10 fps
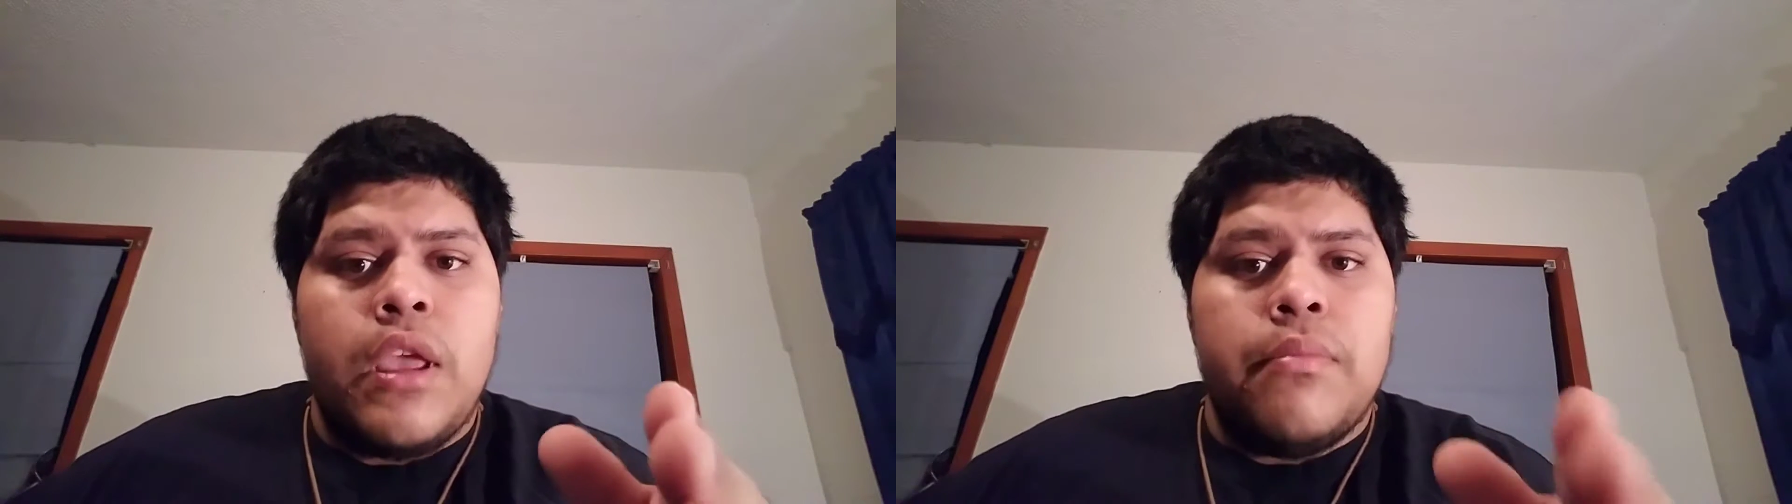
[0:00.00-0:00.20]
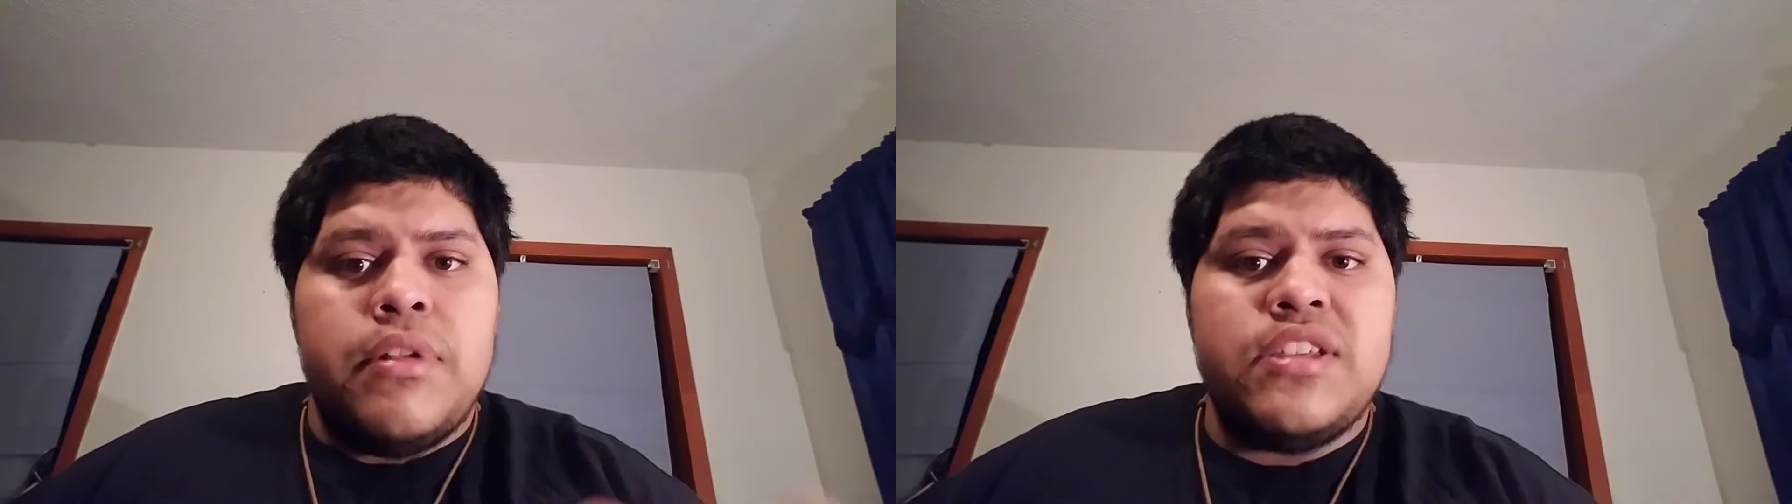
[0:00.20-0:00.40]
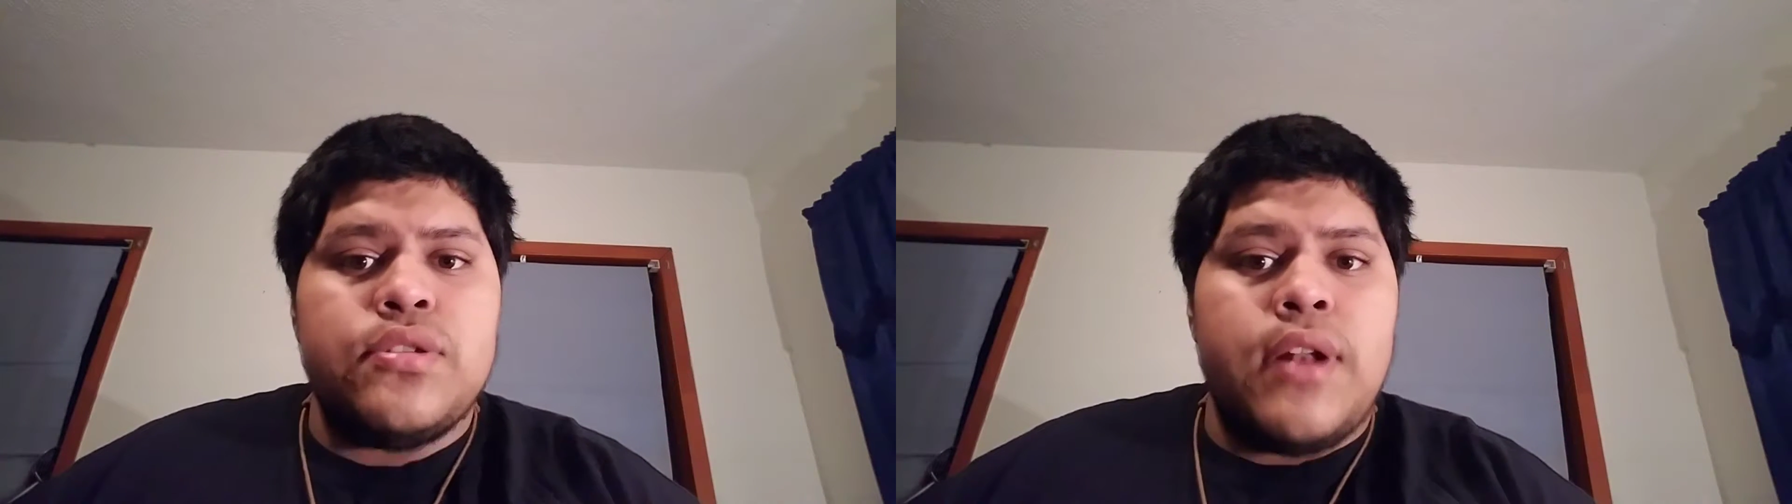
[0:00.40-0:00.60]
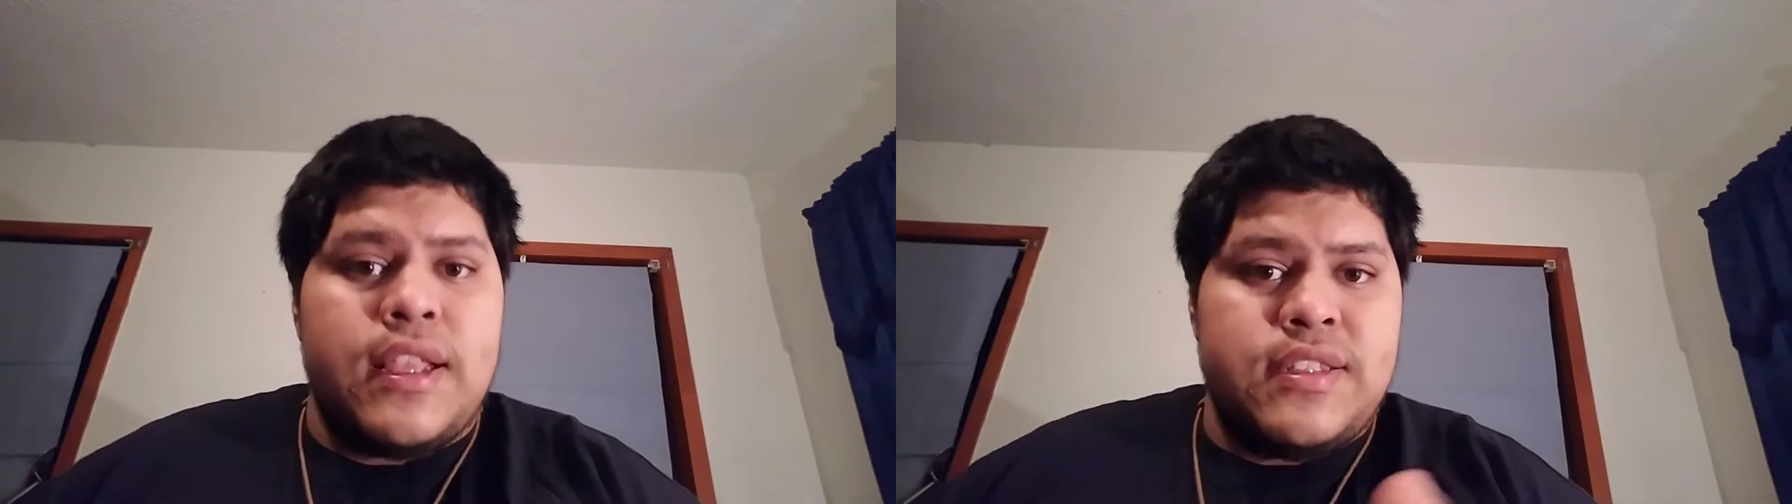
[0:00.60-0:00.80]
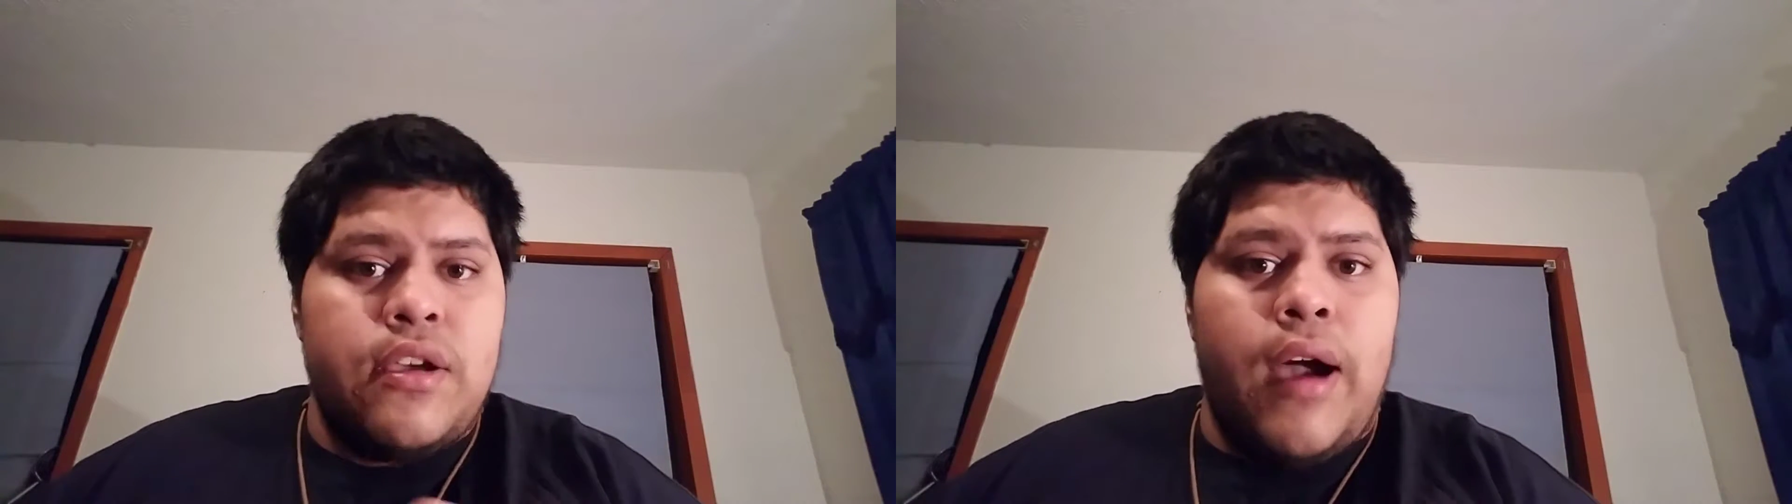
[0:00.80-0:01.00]
please do
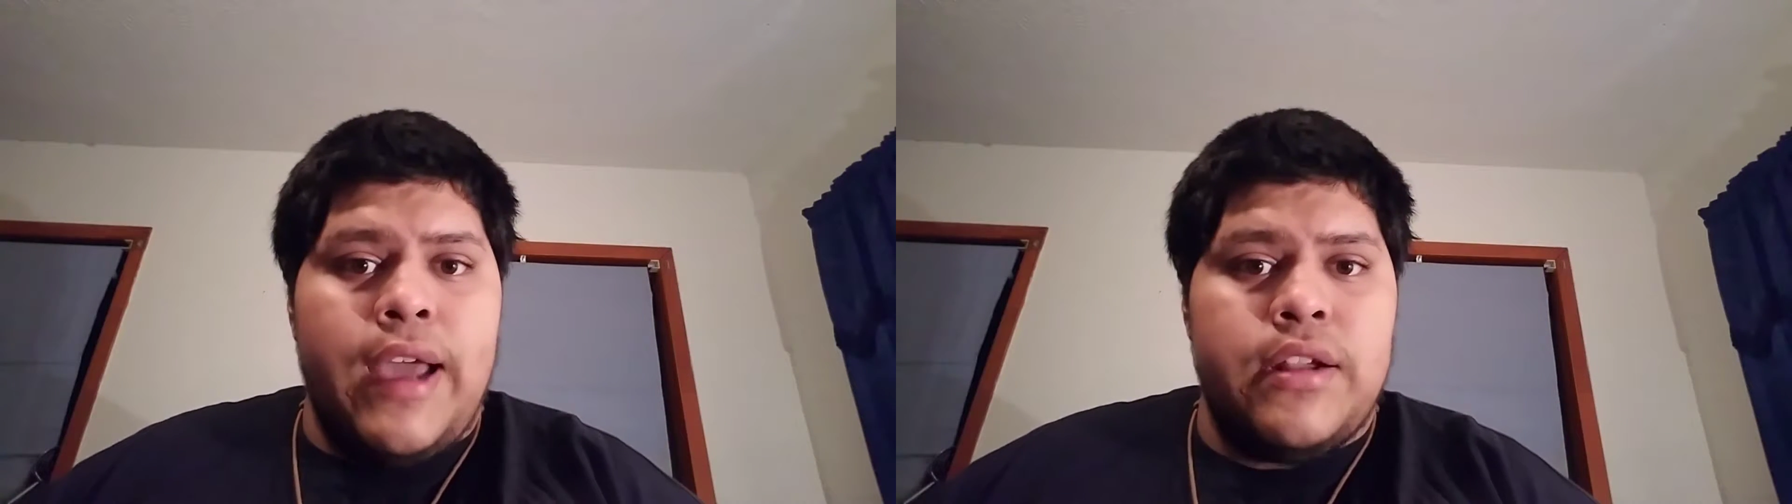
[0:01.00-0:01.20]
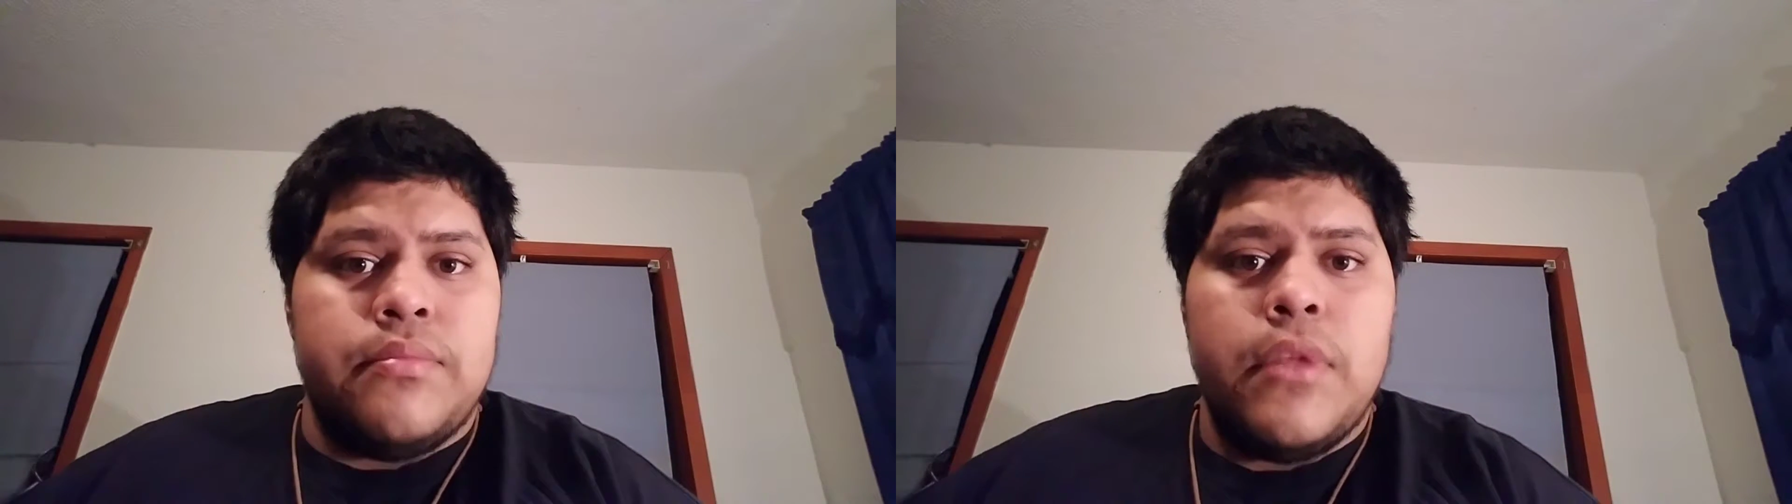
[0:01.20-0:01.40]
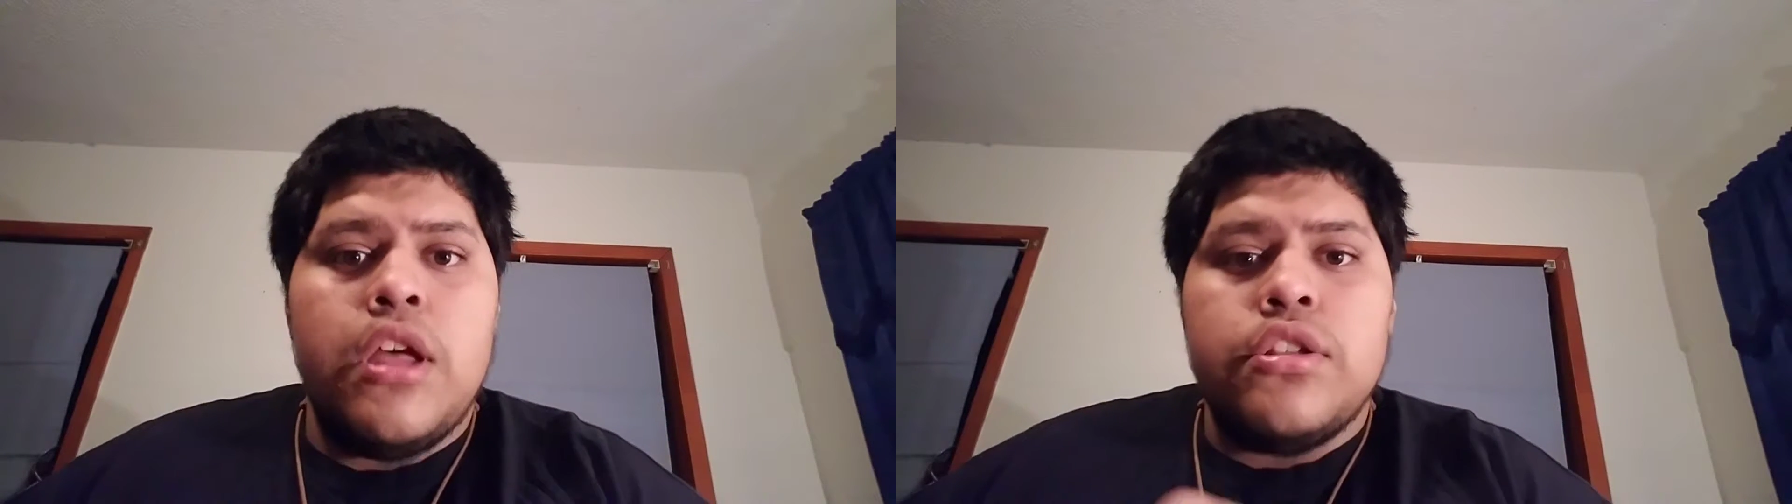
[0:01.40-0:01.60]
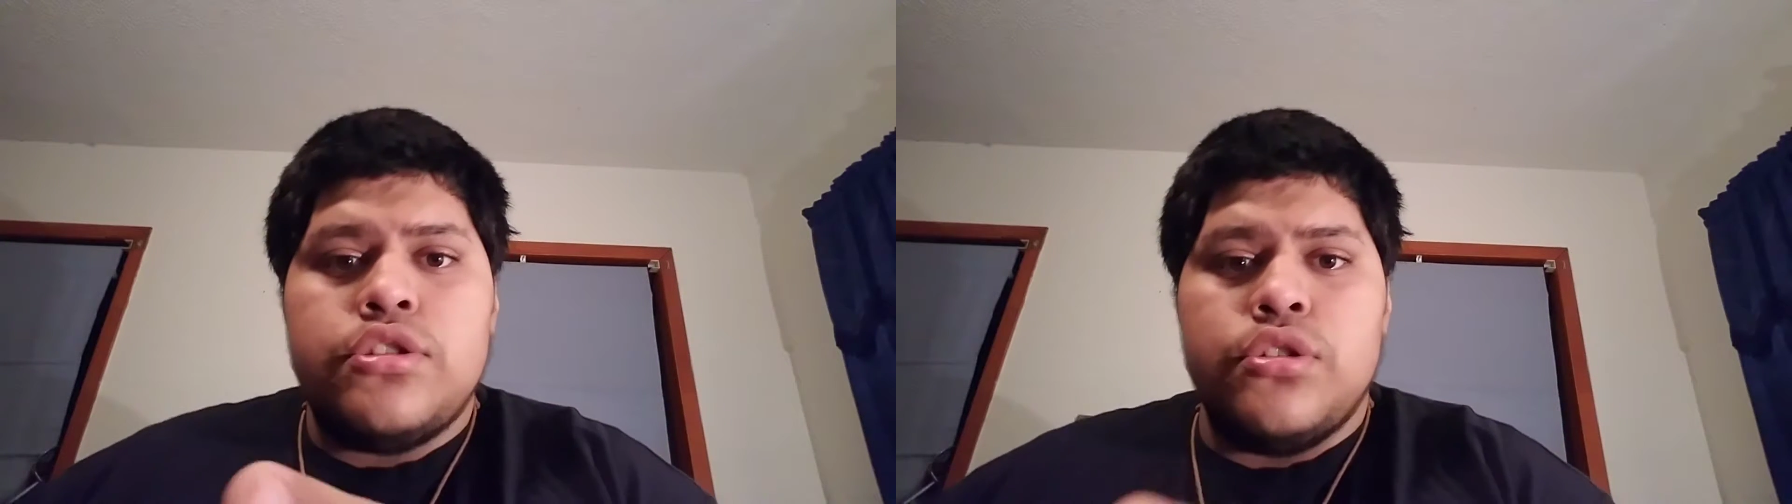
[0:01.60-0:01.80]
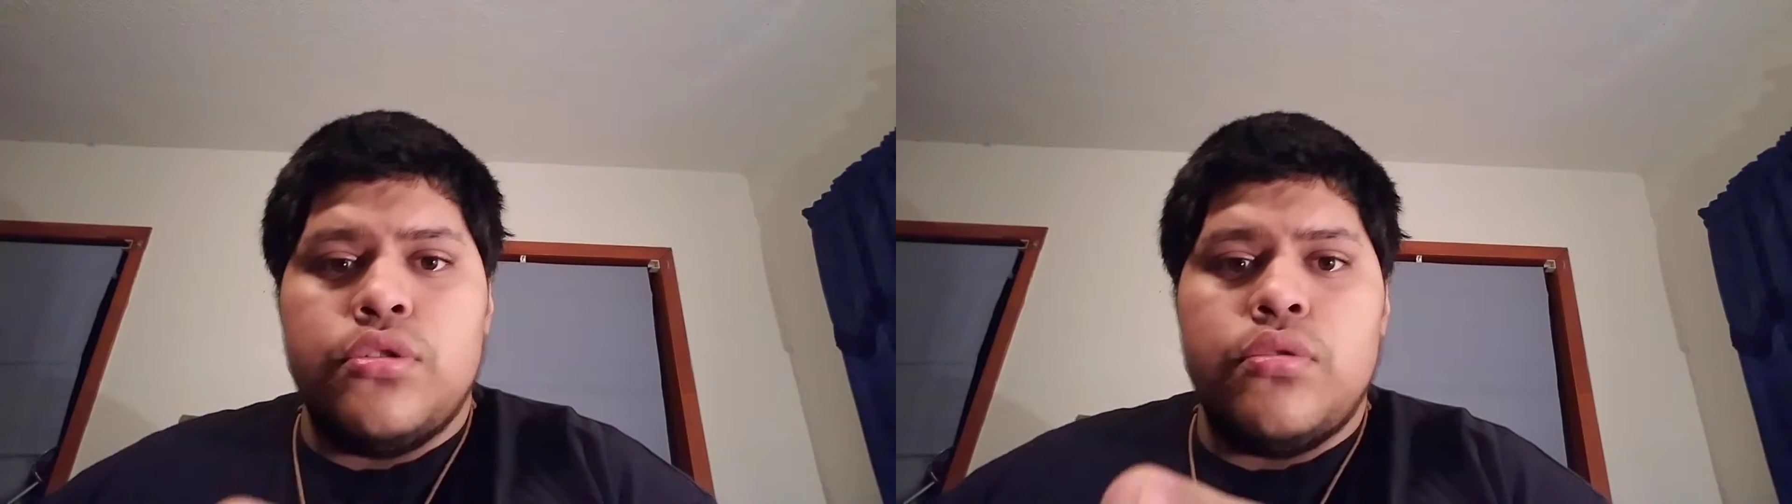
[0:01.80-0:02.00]
not sell item
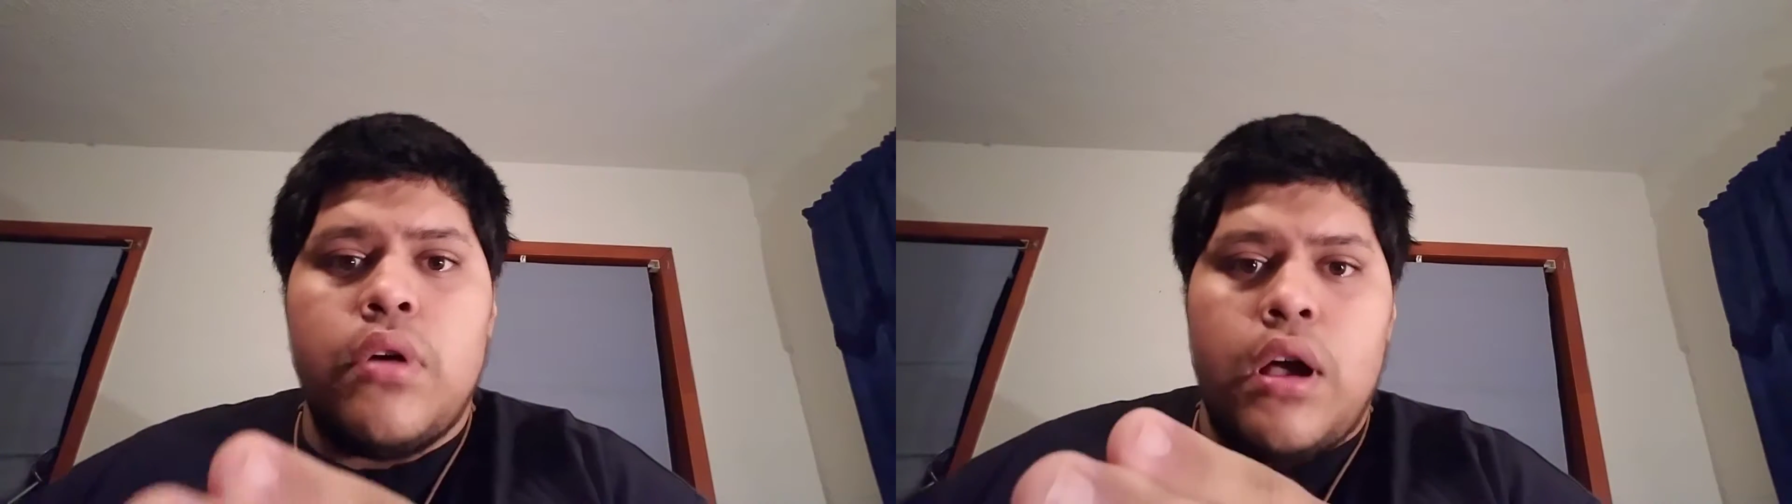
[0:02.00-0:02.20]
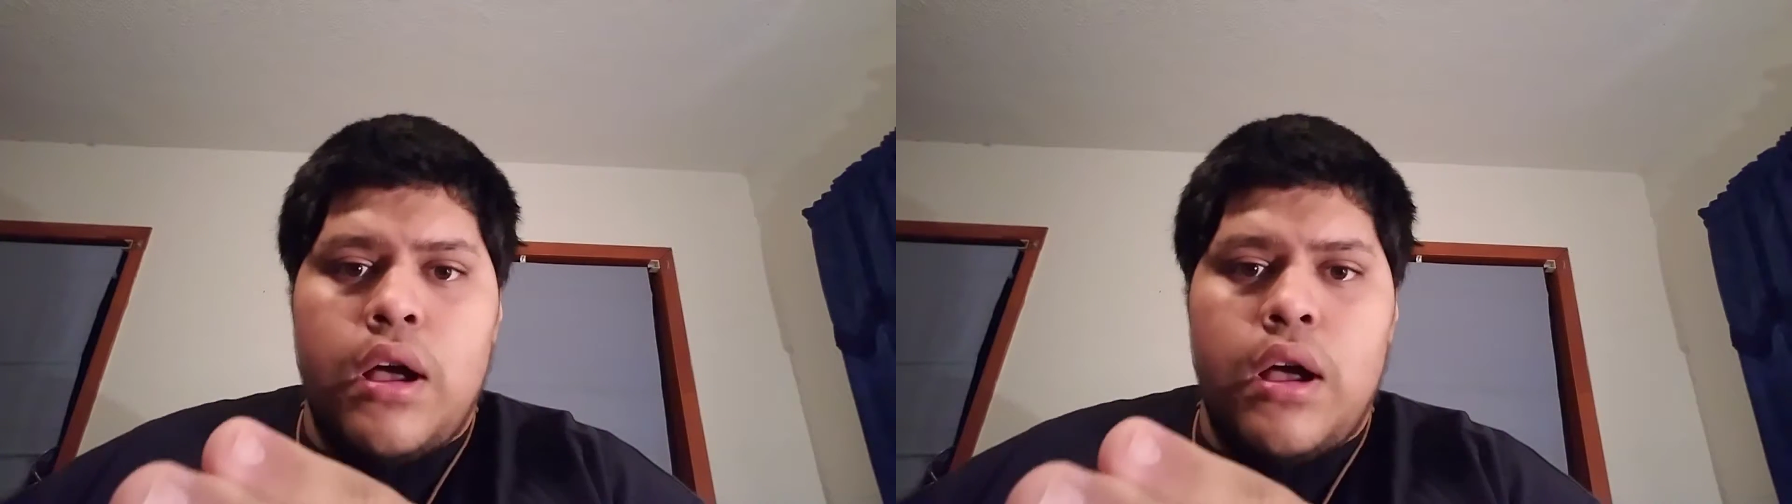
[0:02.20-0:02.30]
to